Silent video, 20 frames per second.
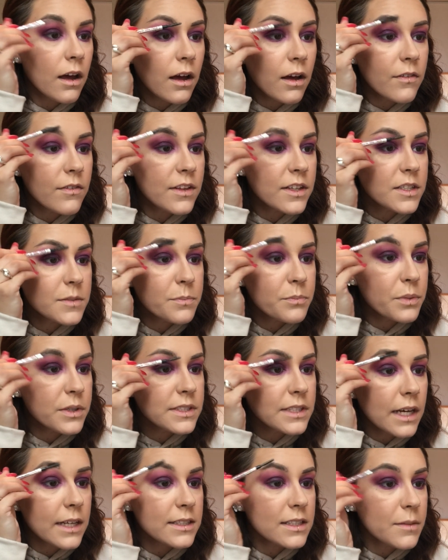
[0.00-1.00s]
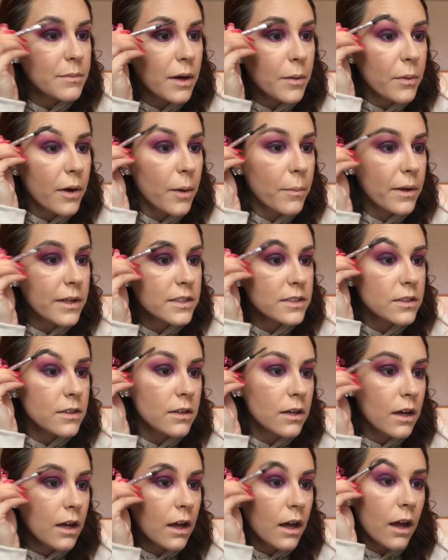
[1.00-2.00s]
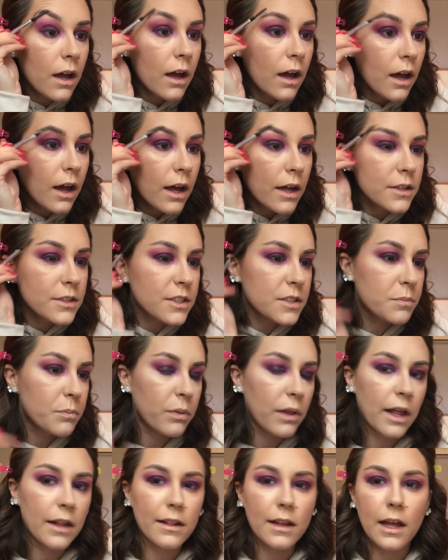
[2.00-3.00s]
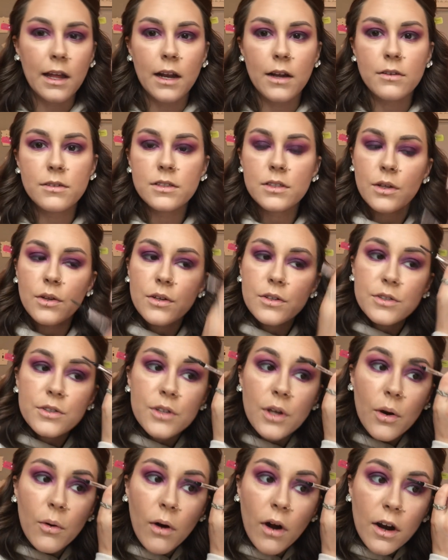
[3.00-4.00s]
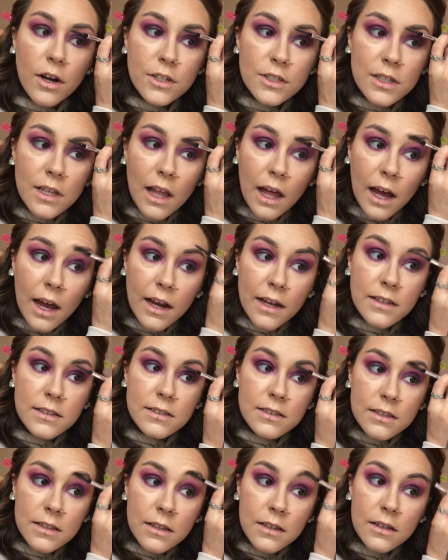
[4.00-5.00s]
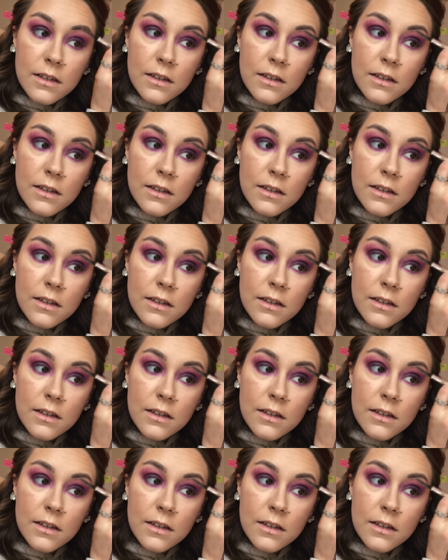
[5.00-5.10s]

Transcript: of this Precisely My Brow pencil and just blend that out so there's no harsh lines.